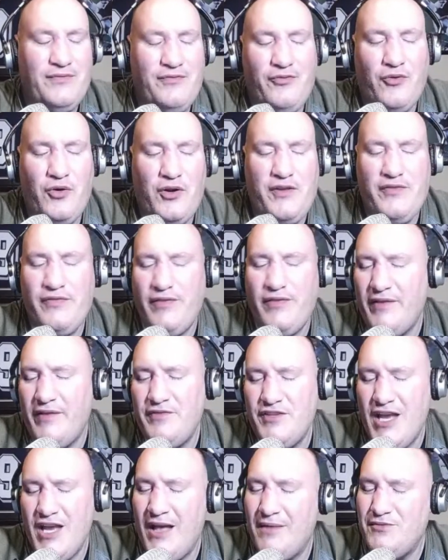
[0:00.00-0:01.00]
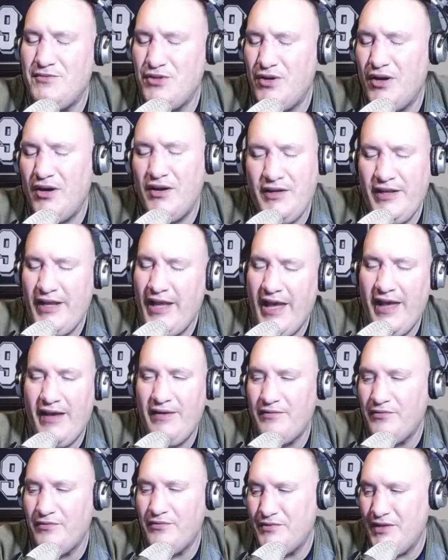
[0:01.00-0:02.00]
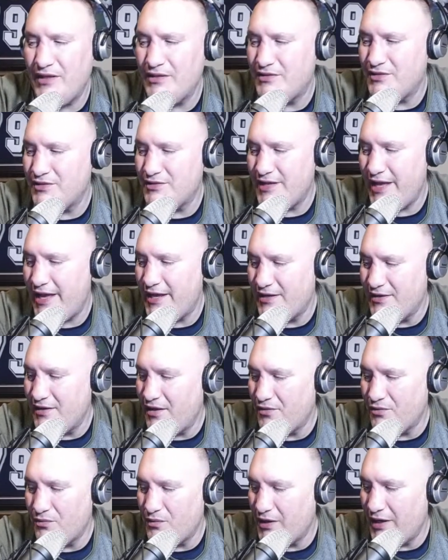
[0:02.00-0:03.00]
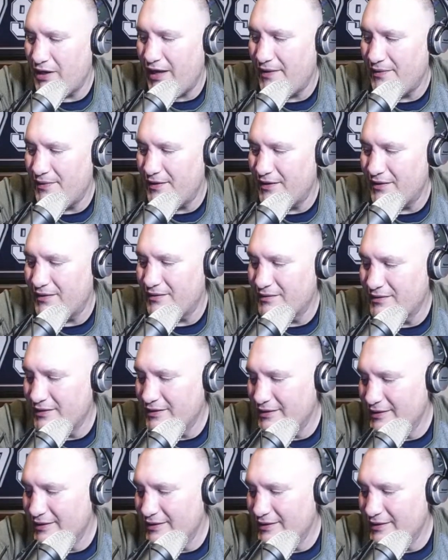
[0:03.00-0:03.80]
45 jobs you already have. Let's just add another one on there.